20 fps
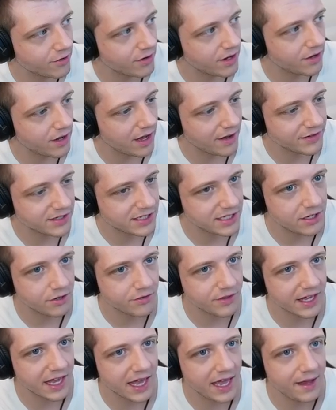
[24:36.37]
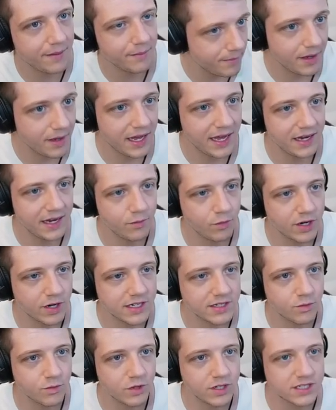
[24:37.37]
know obviously know the game and what
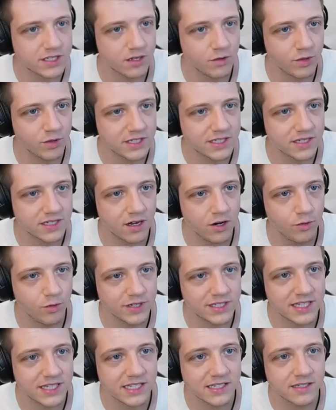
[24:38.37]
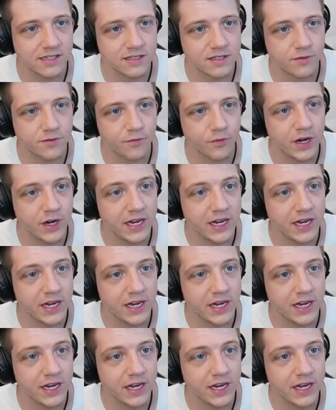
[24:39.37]
is what's what's oh what's this, this is a free